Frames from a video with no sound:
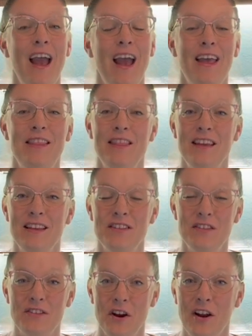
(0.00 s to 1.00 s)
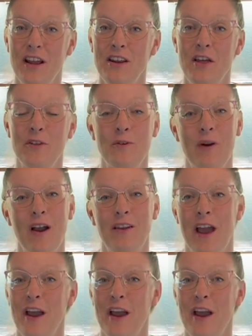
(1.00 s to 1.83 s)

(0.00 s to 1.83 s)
and then start another round